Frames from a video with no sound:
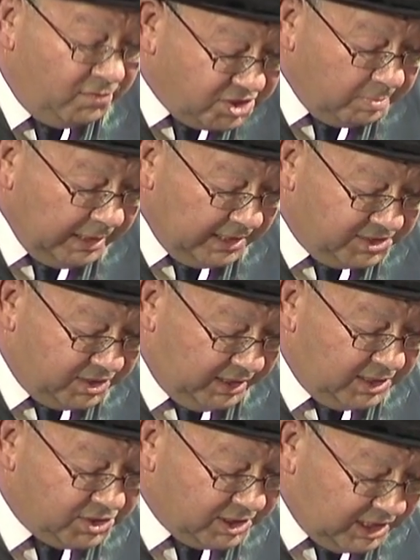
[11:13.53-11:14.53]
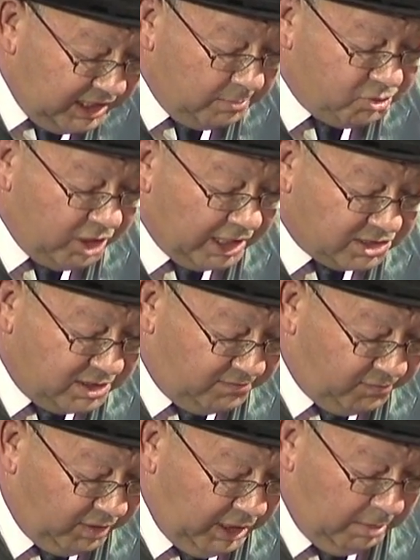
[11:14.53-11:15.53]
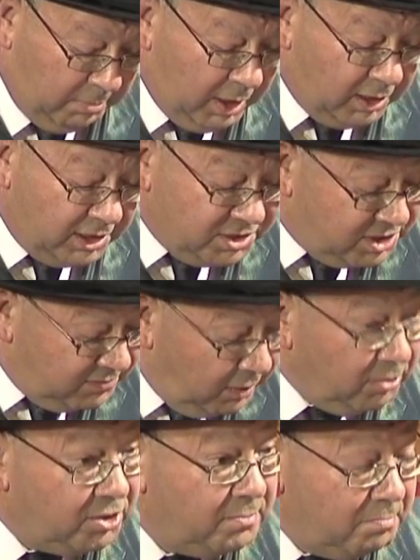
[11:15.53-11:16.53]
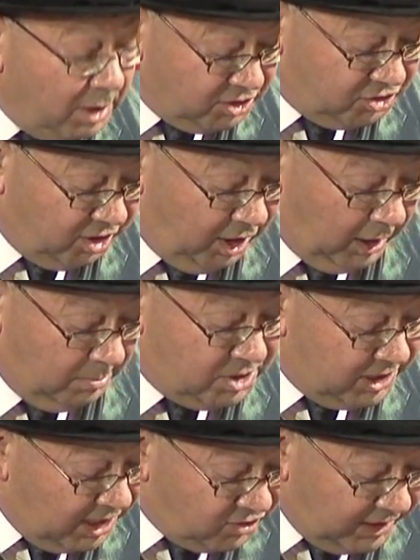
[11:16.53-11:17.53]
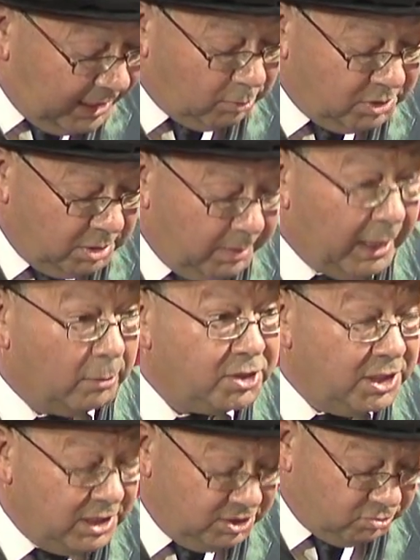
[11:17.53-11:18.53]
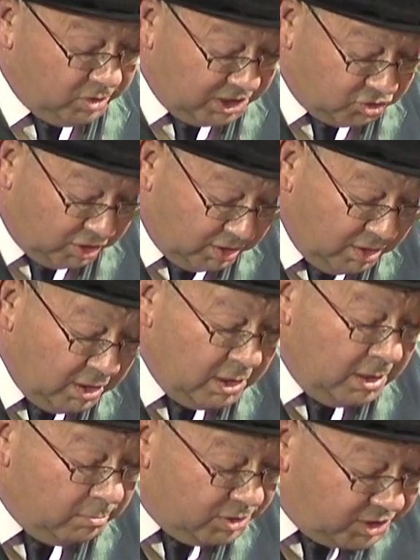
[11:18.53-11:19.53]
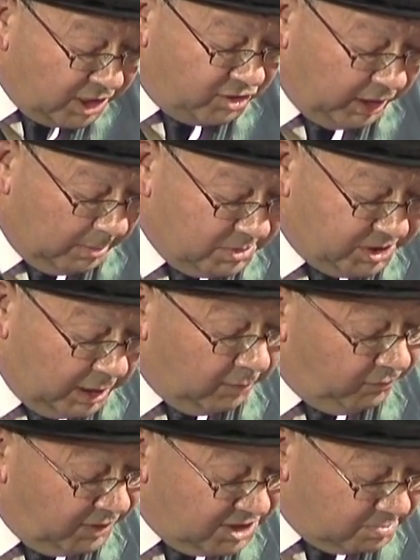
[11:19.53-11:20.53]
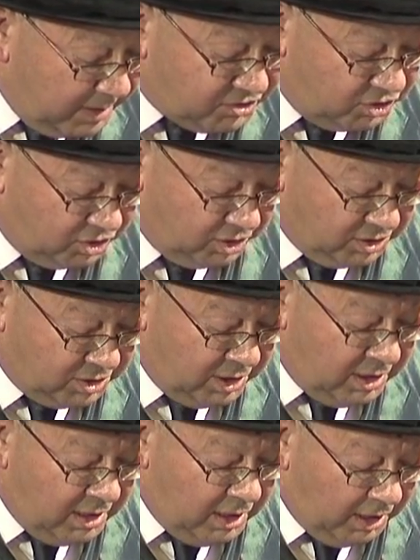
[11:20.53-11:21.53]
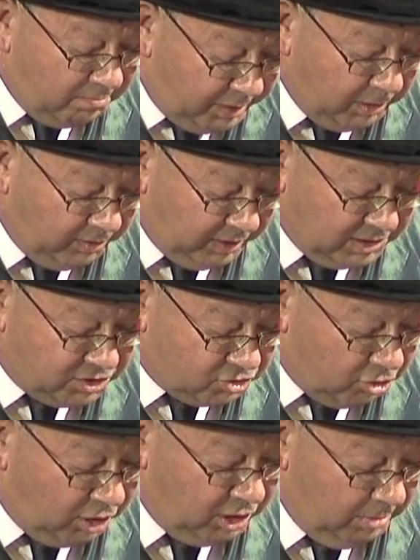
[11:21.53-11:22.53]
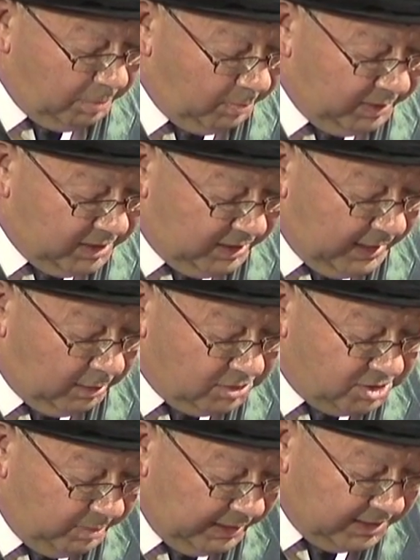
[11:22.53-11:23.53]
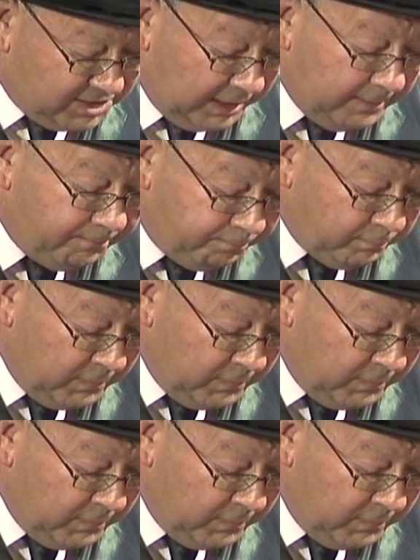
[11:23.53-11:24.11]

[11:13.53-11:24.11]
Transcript: Visibility is a key objective for him, and he has devoted much time to getting out and about in his region, presenting himself and his messages, and building stronger public accountability.